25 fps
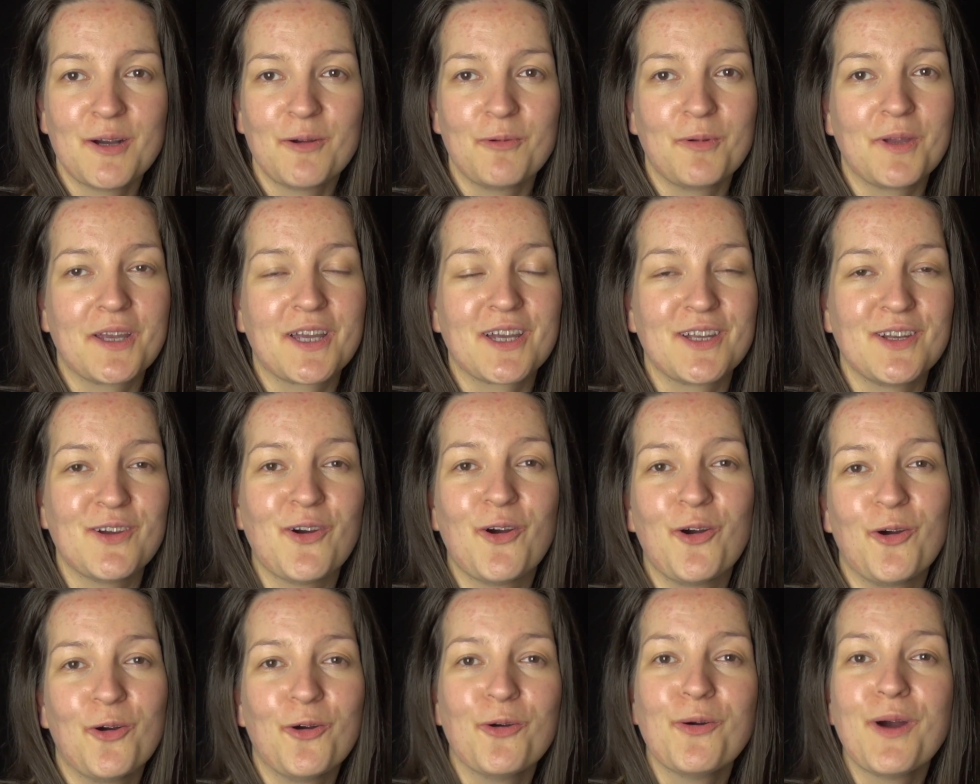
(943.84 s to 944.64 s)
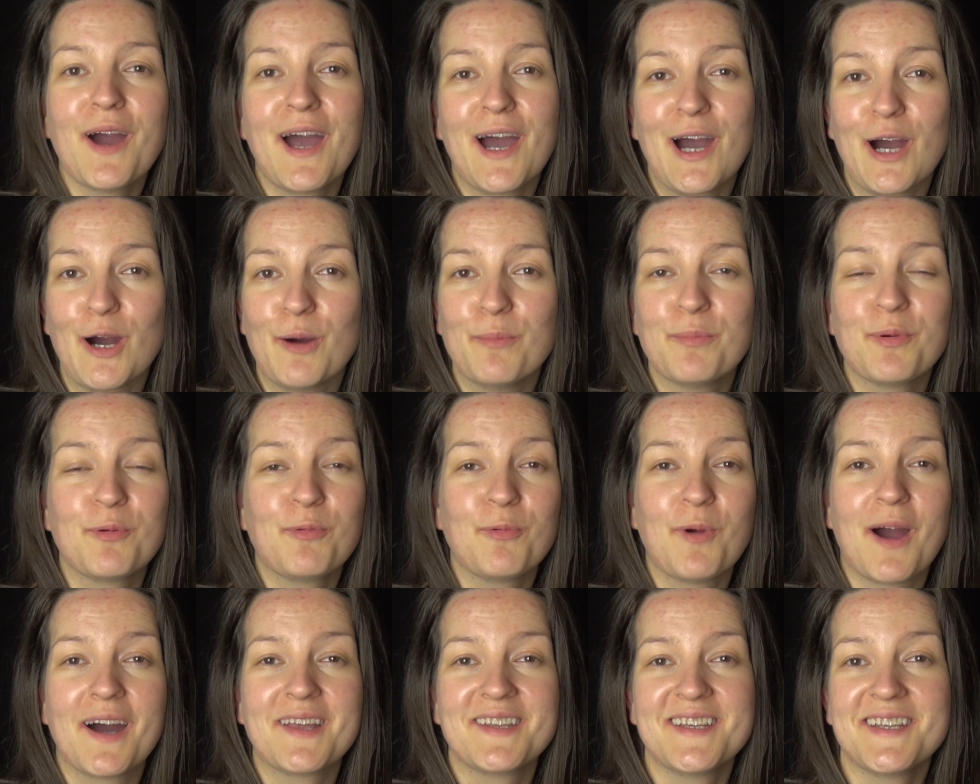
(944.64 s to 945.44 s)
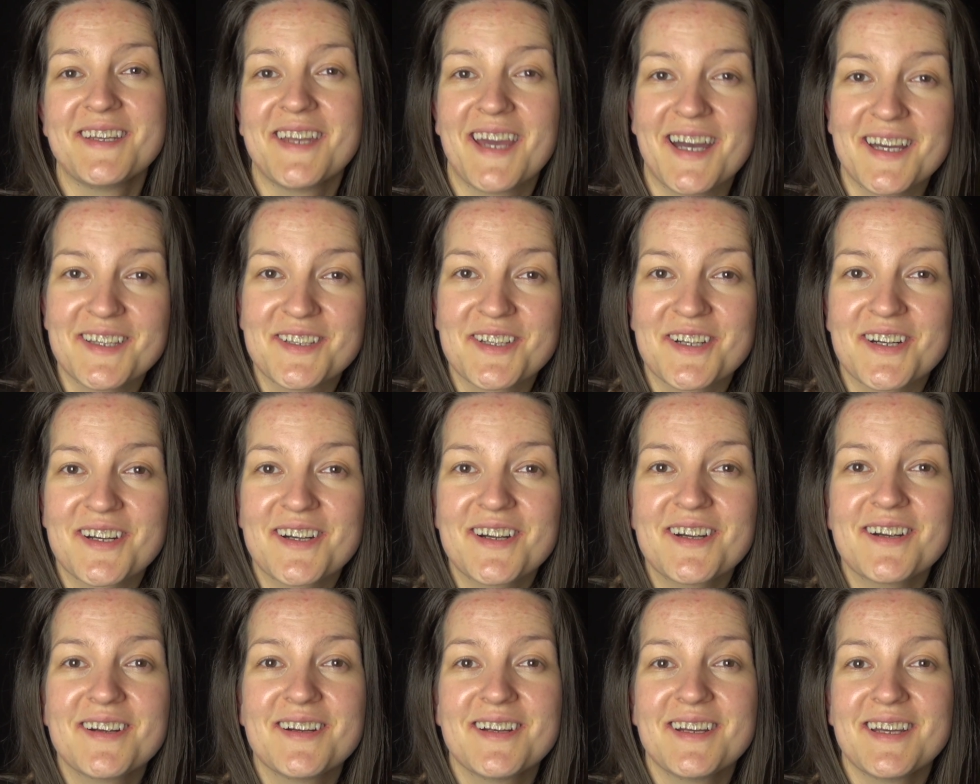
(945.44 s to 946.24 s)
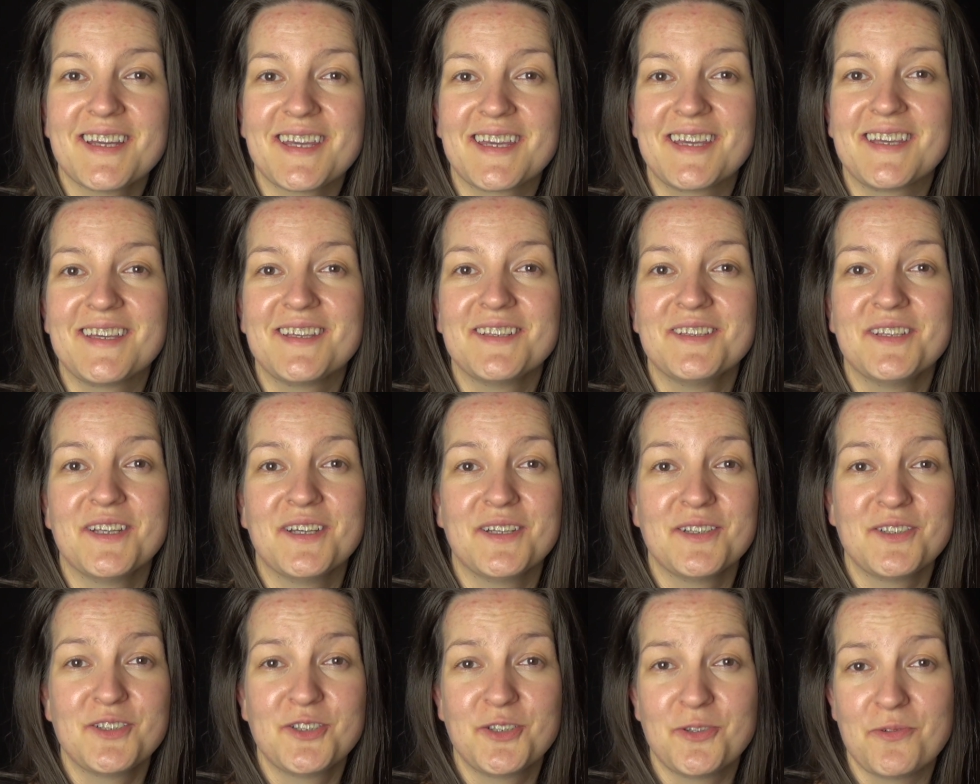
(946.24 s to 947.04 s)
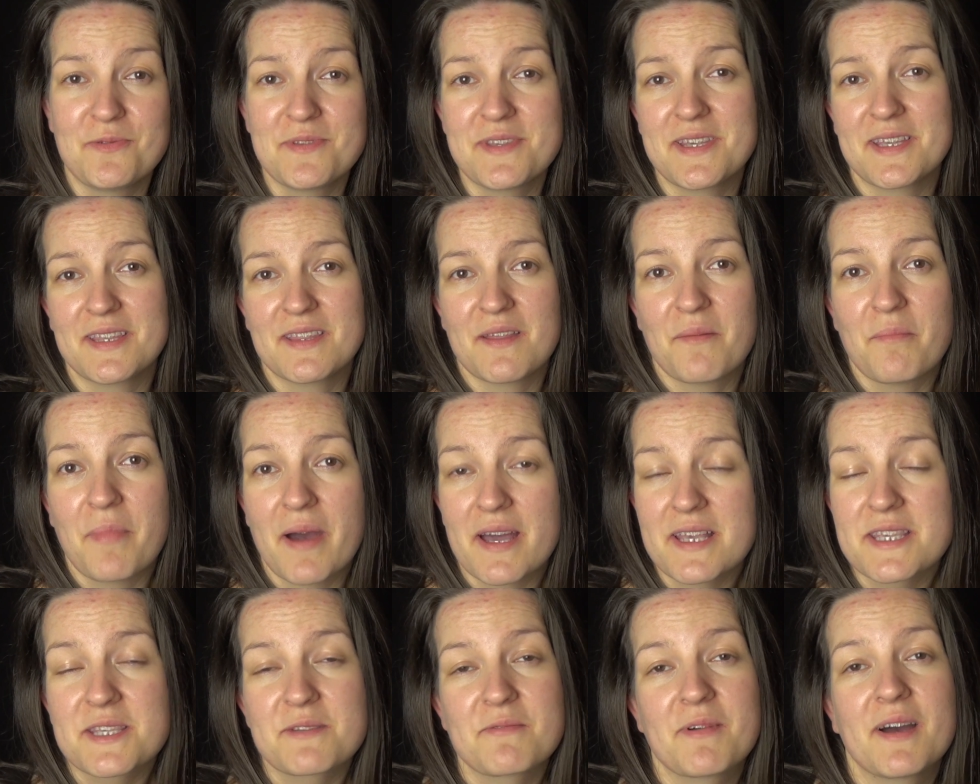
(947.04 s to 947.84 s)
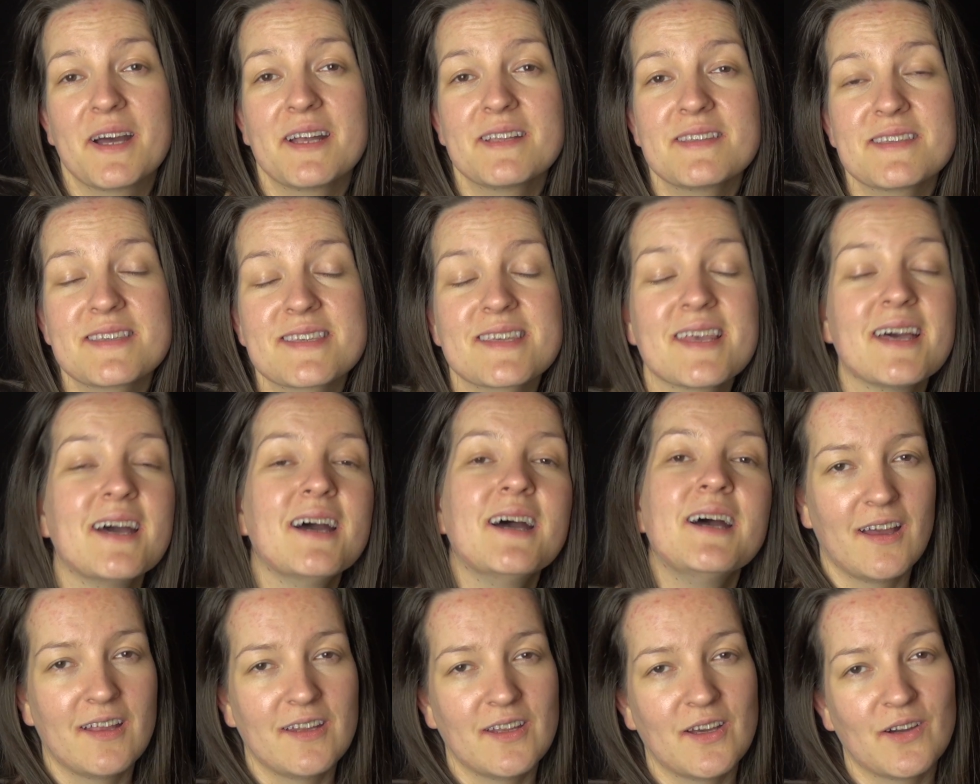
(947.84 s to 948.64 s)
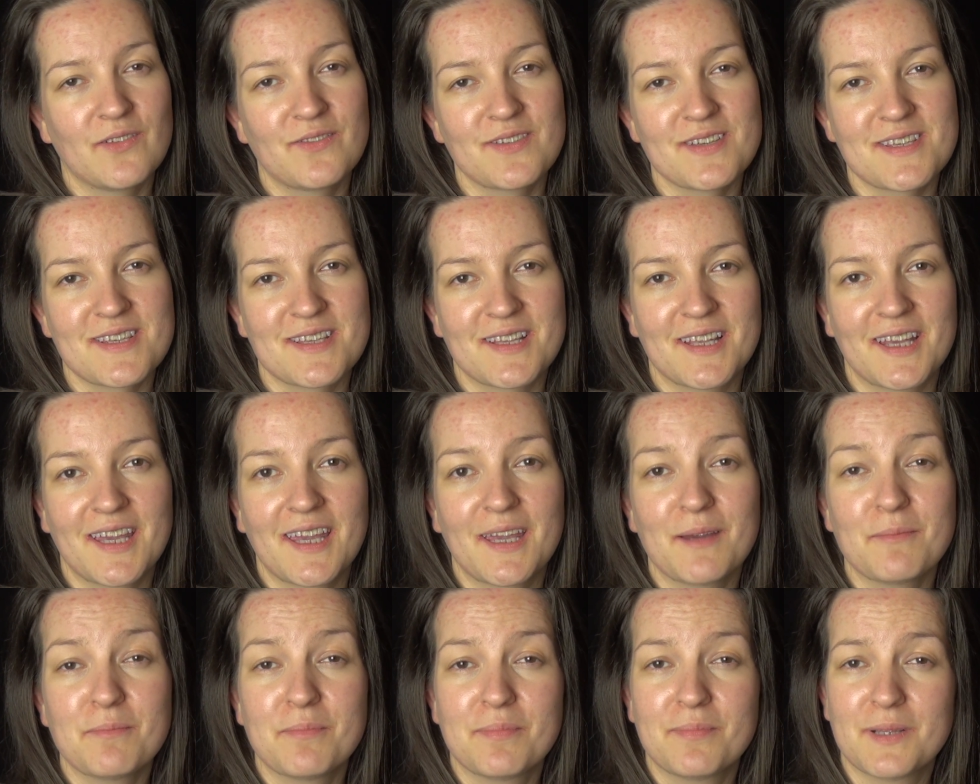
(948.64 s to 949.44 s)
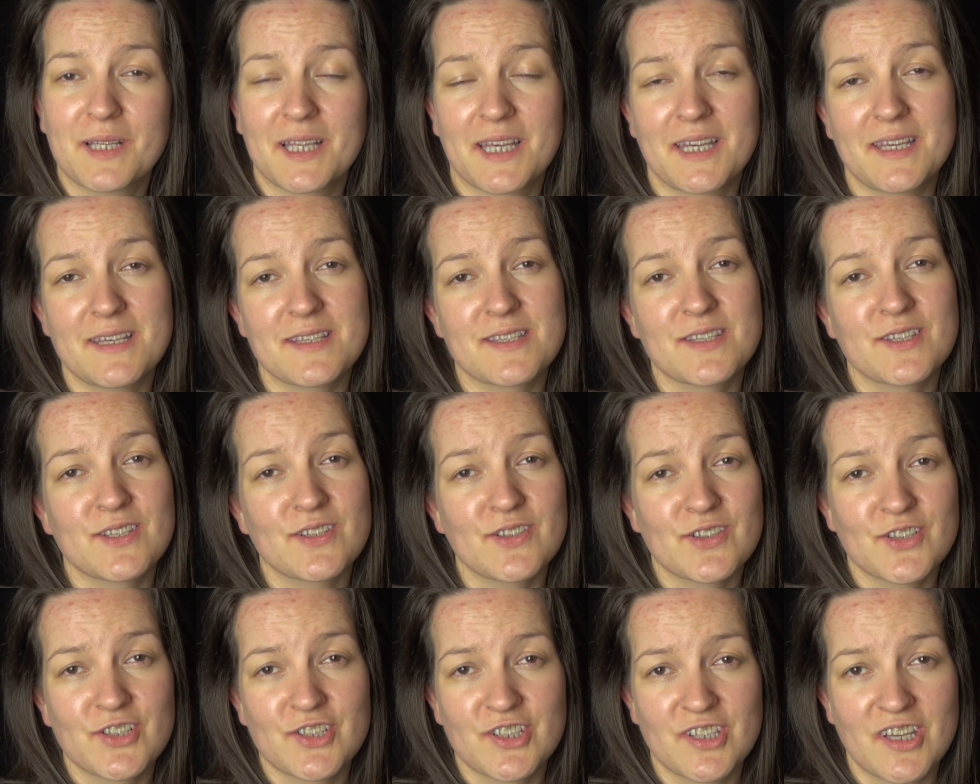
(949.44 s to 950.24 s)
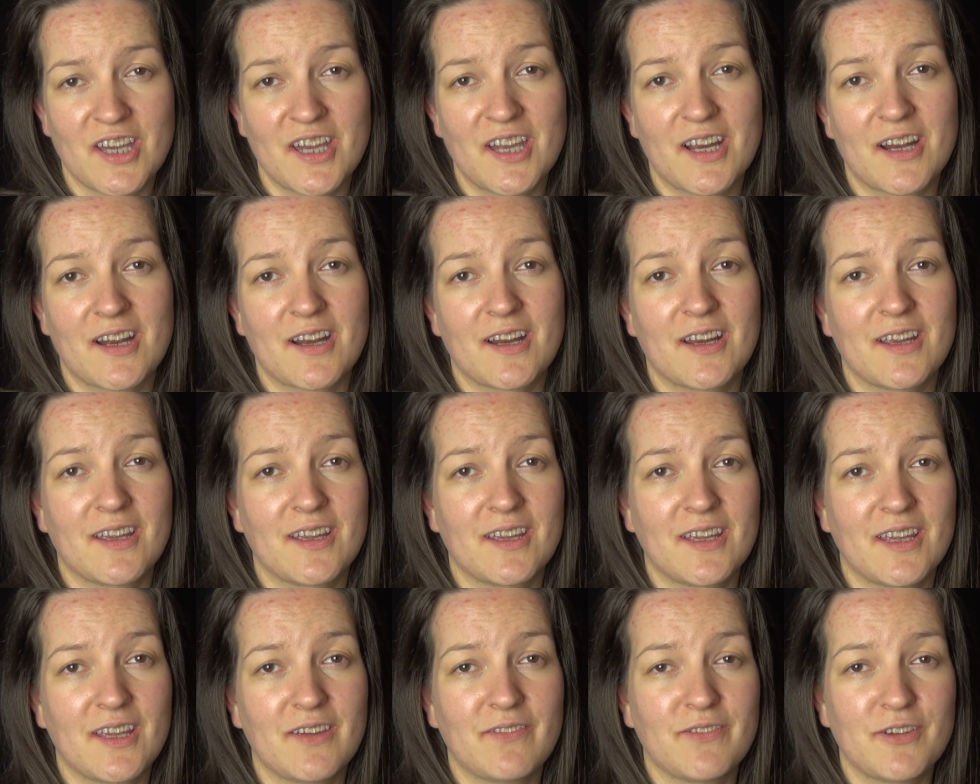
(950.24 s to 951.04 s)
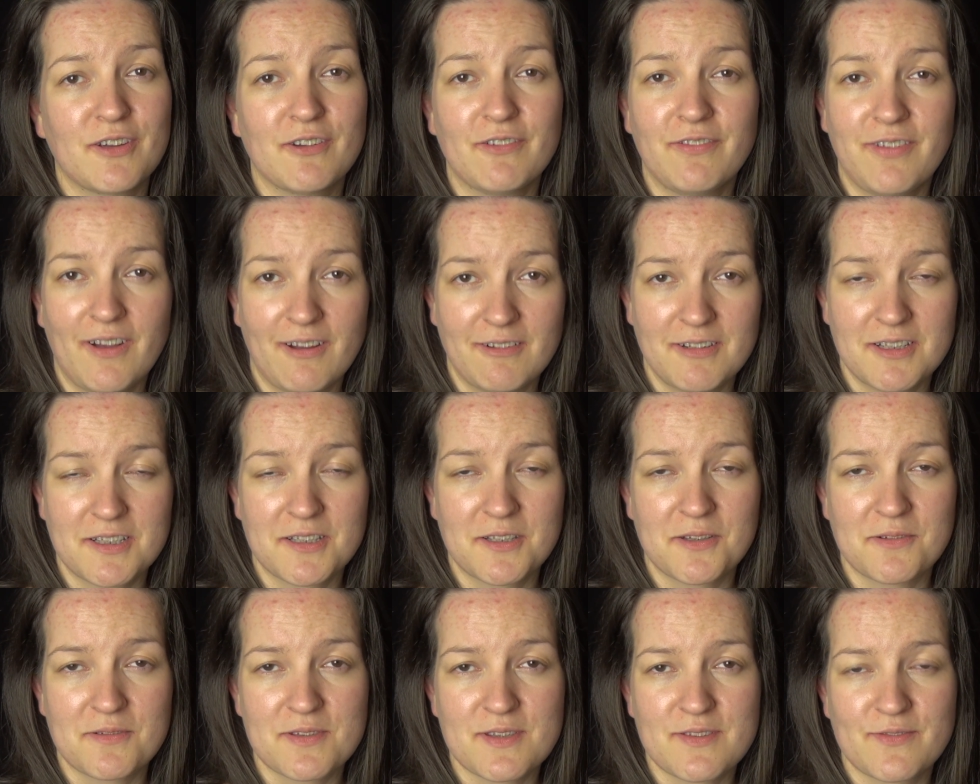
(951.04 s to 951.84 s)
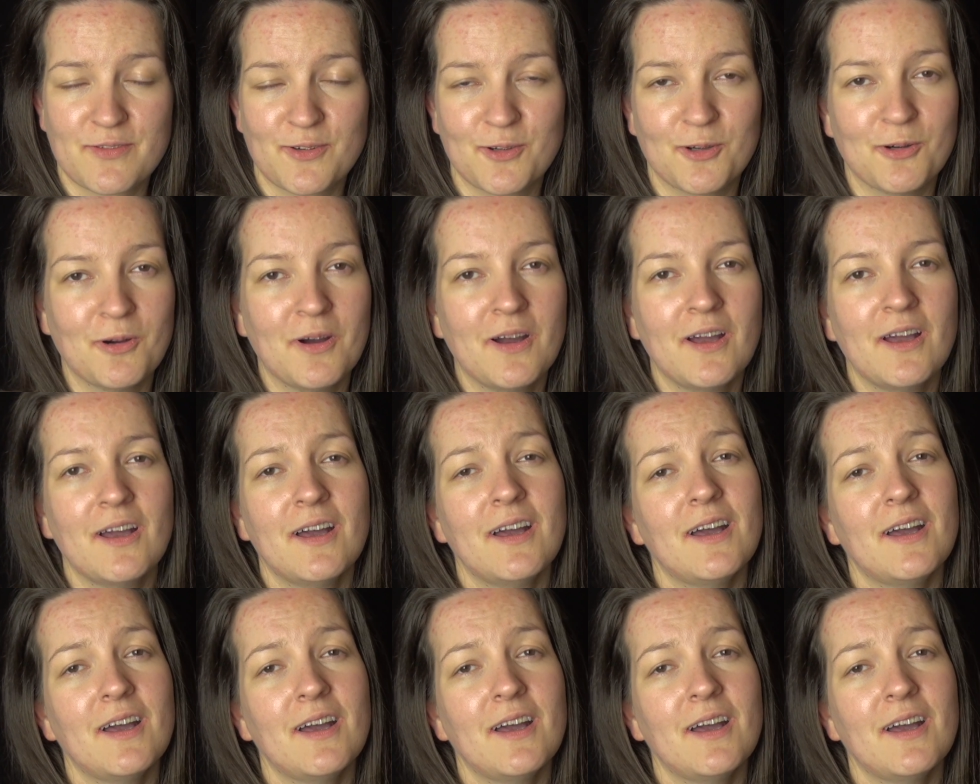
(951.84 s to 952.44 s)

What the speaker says: we can all help one another in choosing the best ones. And obviously, please share if you found it useful.